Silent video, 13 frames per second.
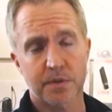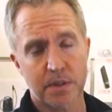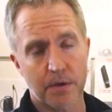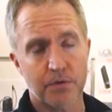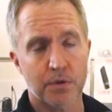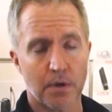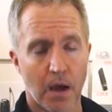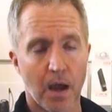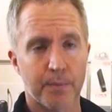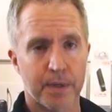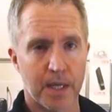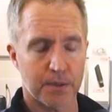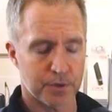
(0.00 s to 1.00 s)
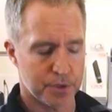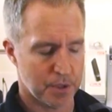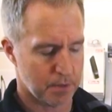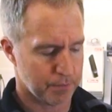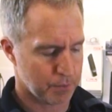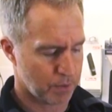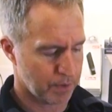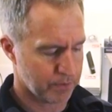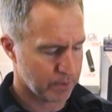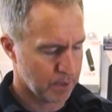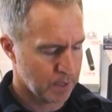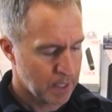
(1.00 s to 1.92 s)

Saves you time and energy, of course.